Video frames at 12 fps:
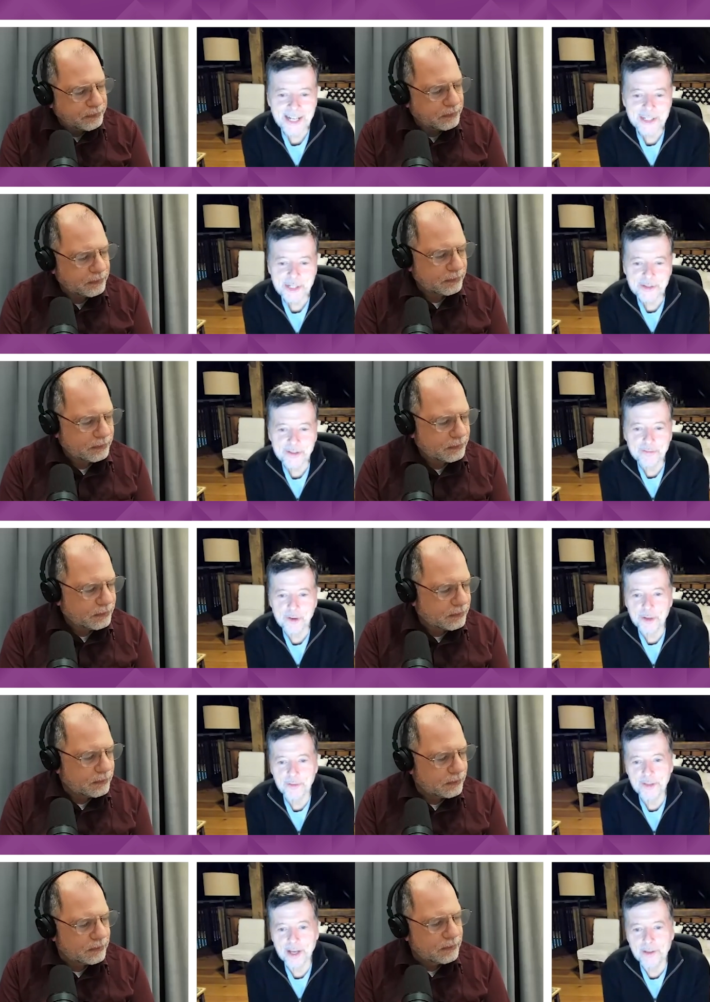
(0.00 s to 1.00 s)
Speaker 1: to
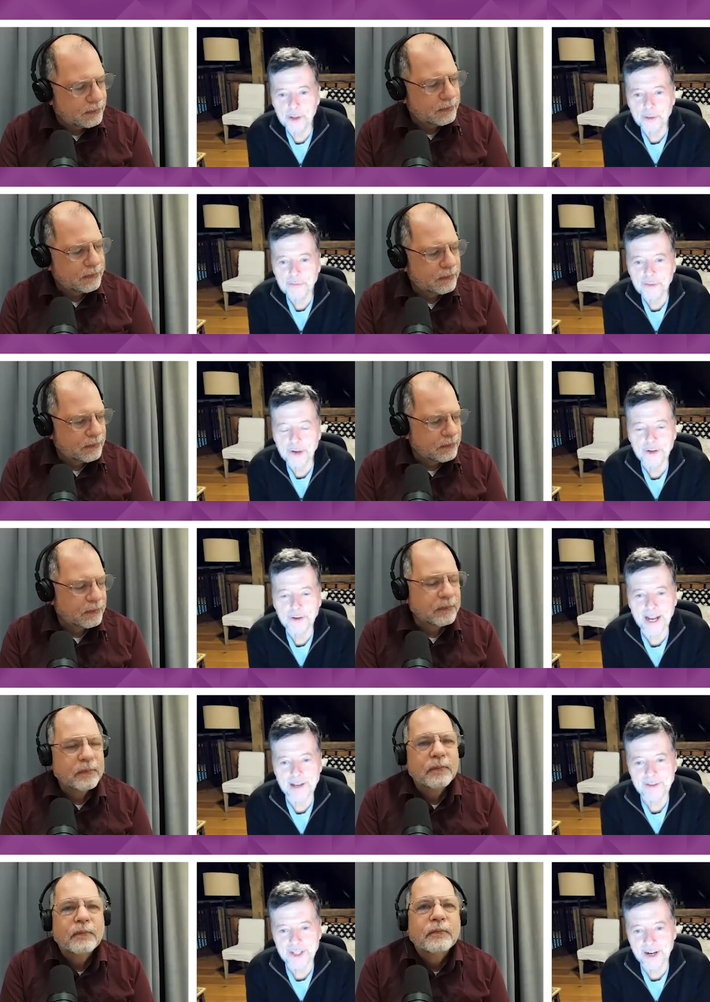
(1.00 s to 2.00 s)
the old
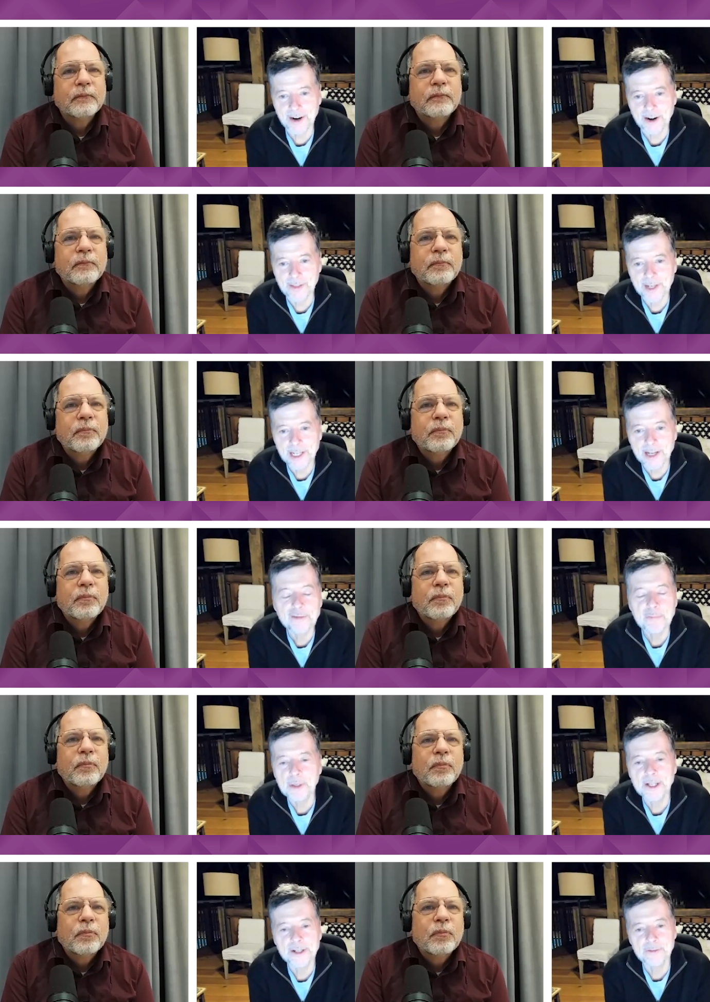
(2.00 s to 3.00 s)
photographs that are the
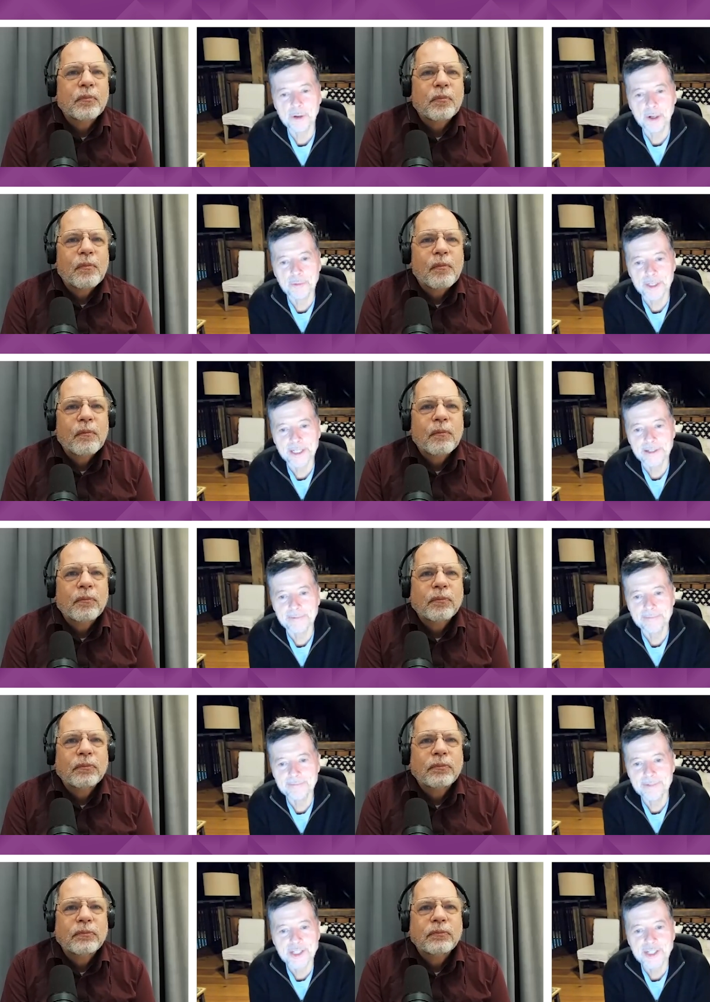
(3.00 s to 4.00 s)
lifeblood of what we
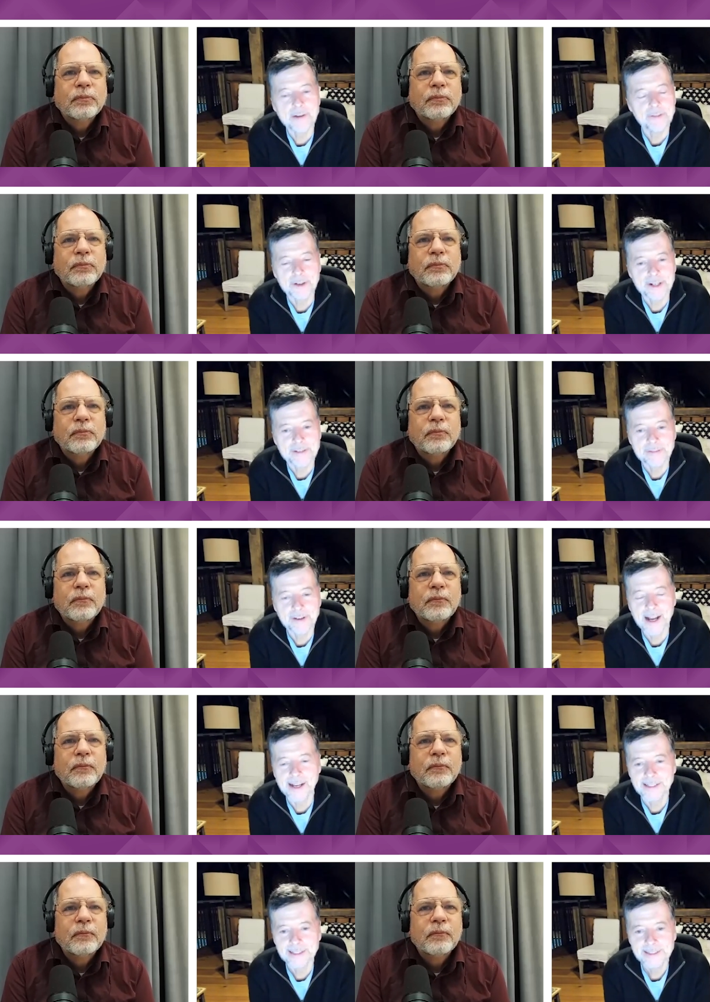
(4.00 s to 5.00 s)
discover and
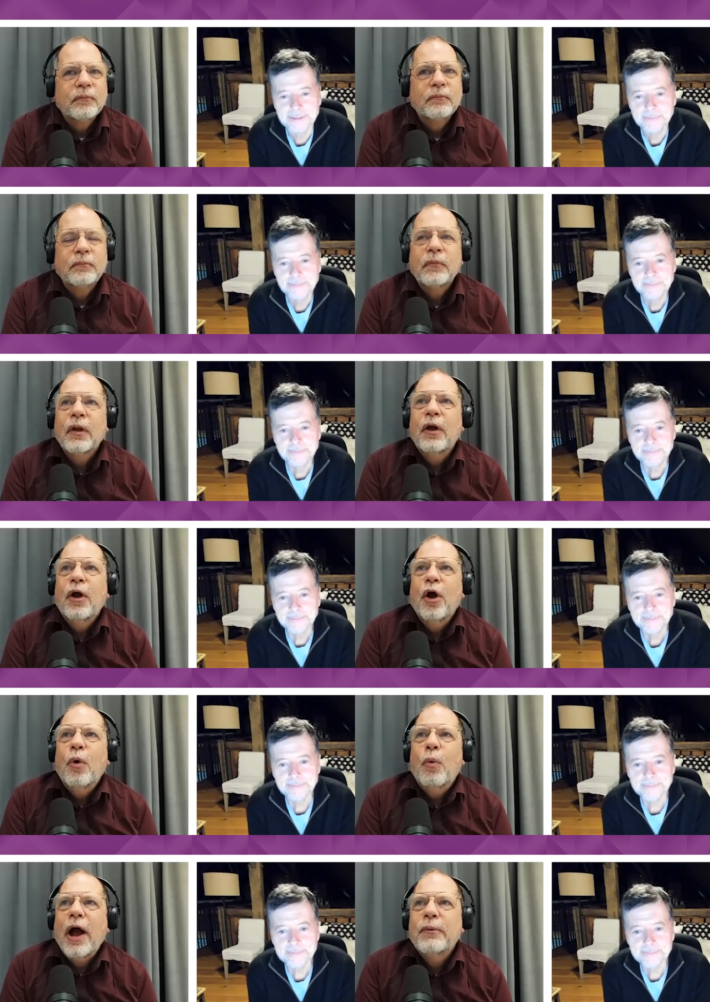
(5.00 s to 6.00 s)
find.
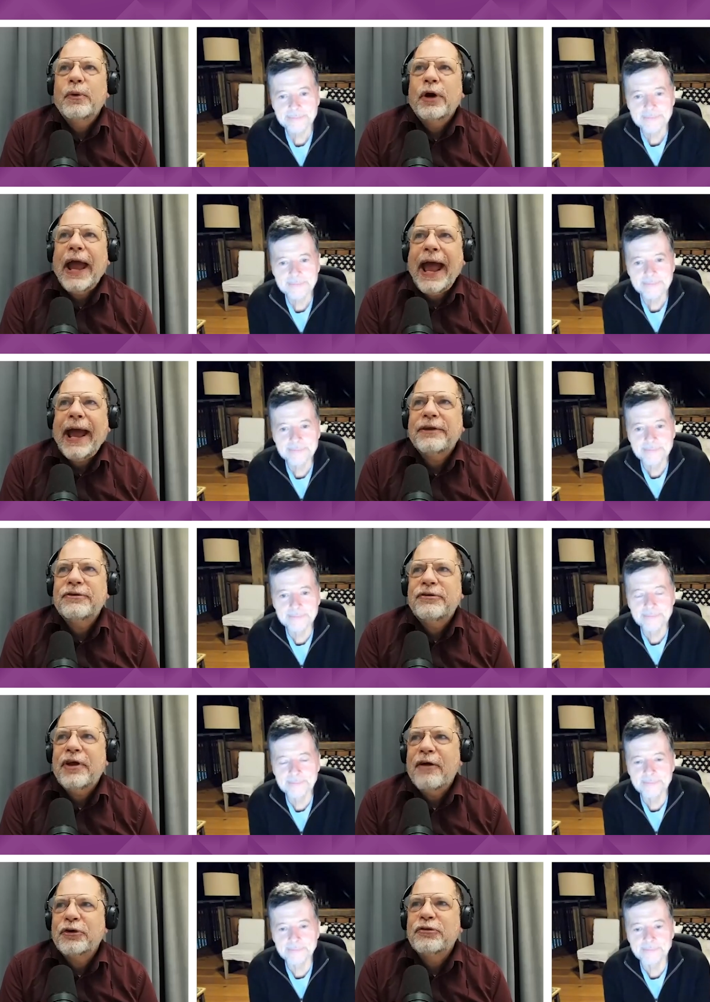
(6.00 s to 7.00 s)
Speaker 2: Why were
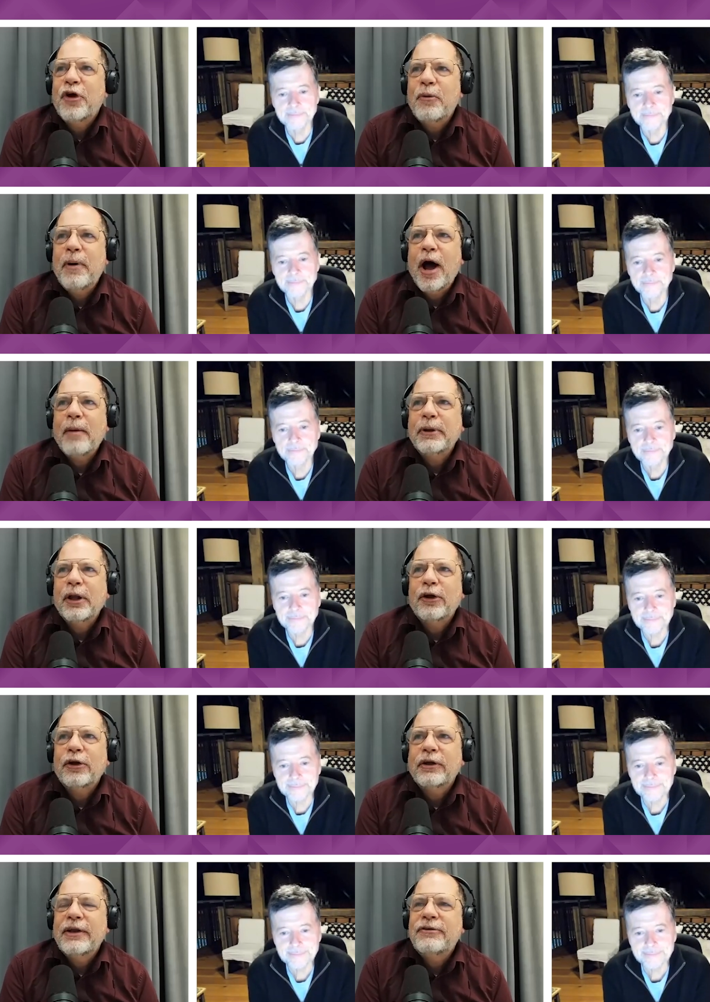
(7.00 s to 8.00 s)
hats ever so
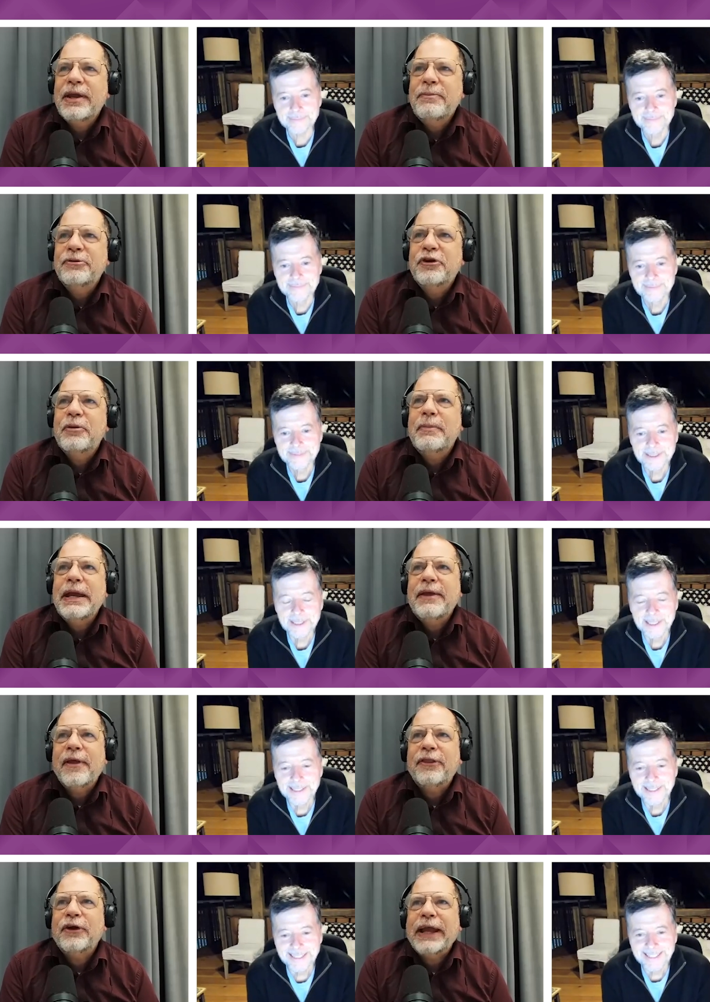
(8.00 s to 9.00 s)
popular? It seems to
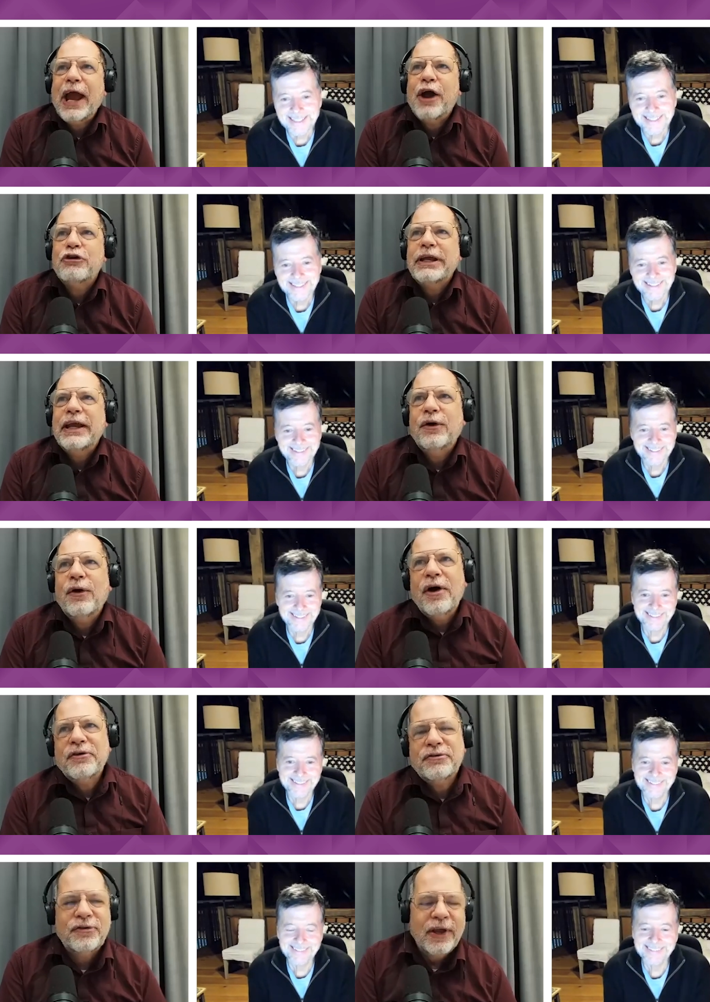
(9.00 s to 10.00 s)
me that their carrying
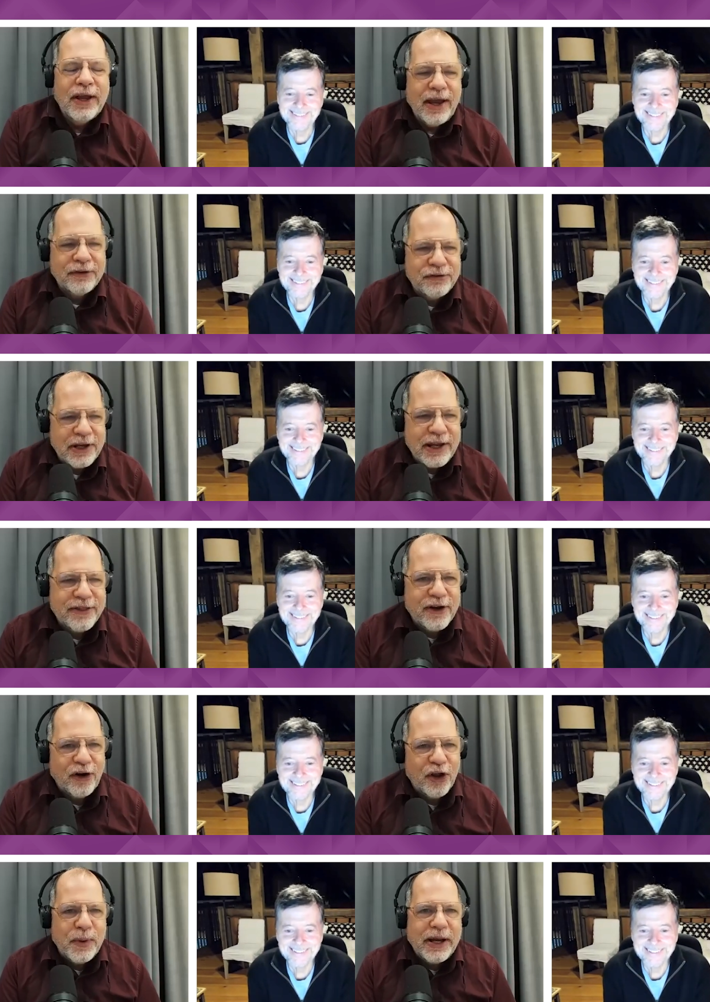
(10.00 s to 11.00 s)
costs exceed
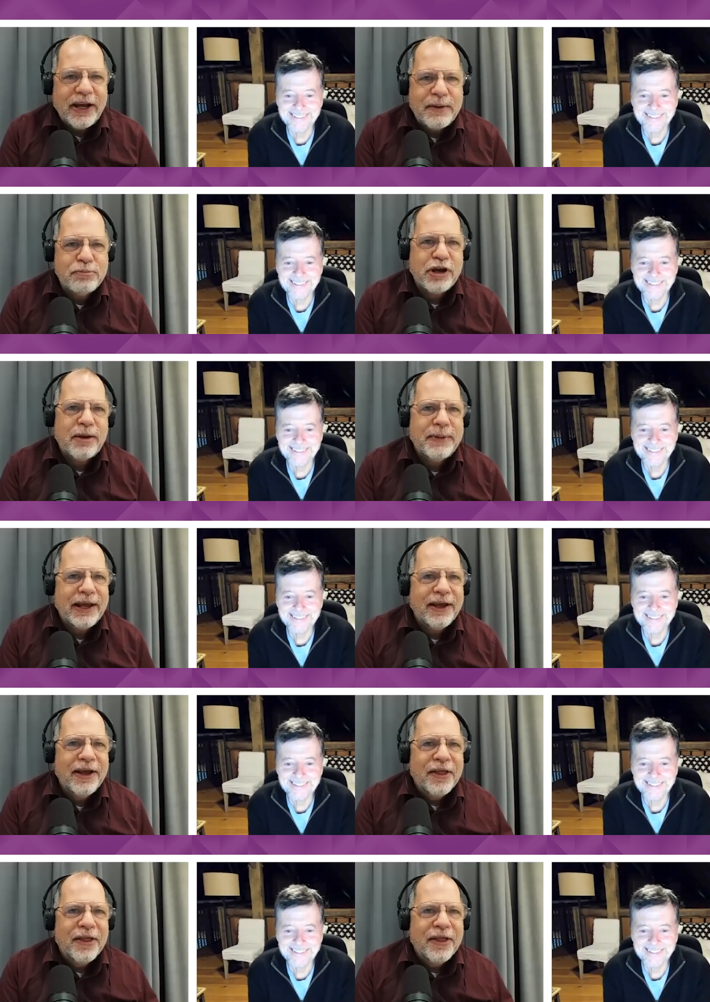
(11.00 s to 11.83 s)
their liquidity premia.